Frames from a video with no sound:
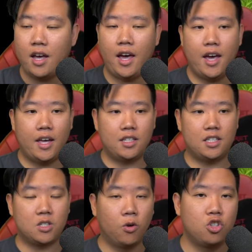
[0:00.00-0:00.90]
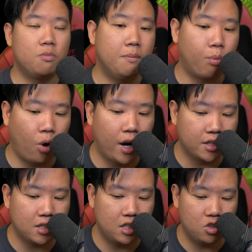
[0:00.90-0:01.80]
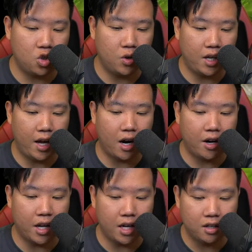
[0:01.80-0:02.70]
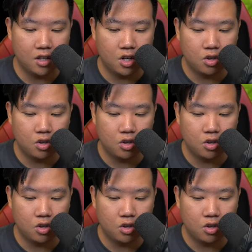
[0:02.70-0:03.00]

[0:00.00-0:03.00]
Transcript: And it's going to be brought into the area